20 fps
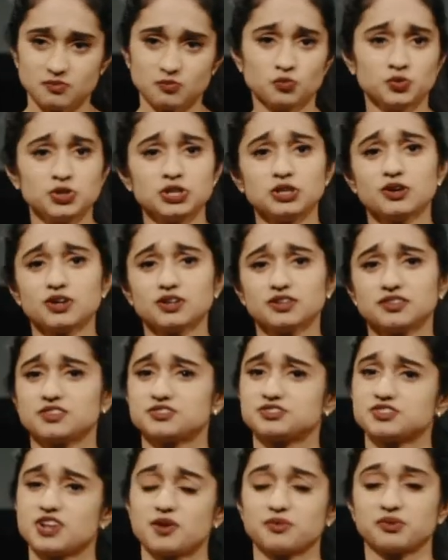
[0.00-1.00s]
We look,
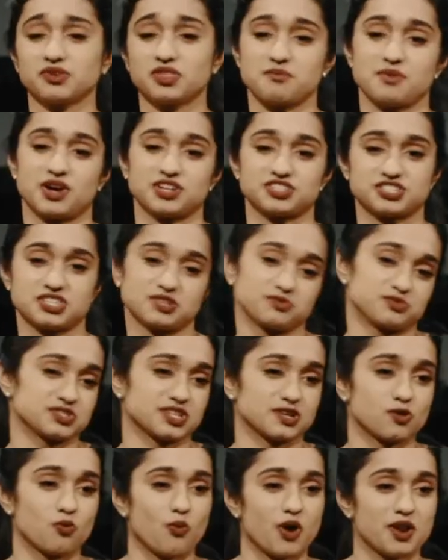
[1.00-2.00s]
there's not really much. There was
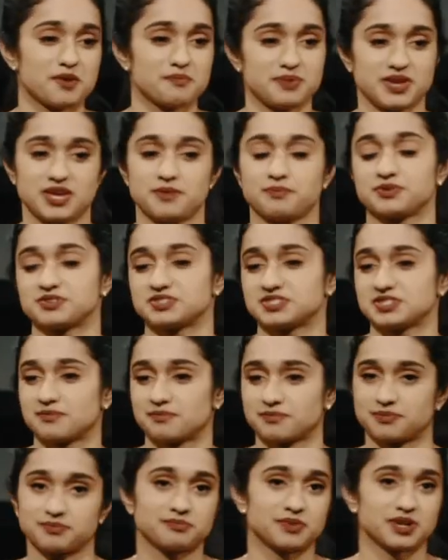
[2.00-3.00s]
like one paper
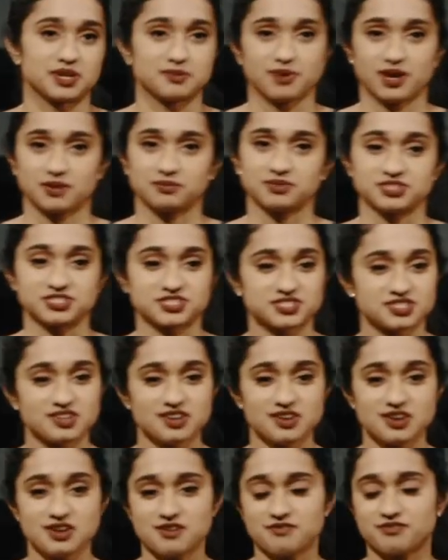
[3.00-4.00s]
somebody published
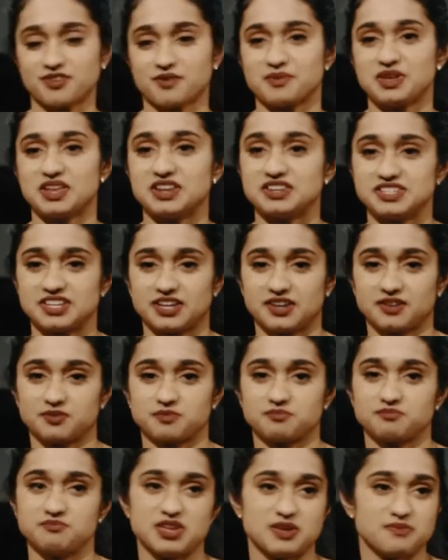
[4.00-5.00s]
from
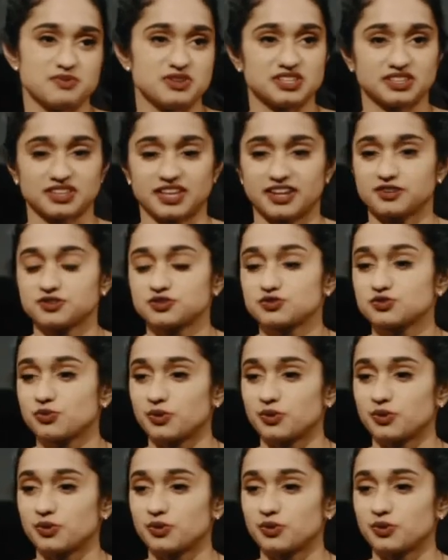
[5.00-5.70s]
India, maybe in like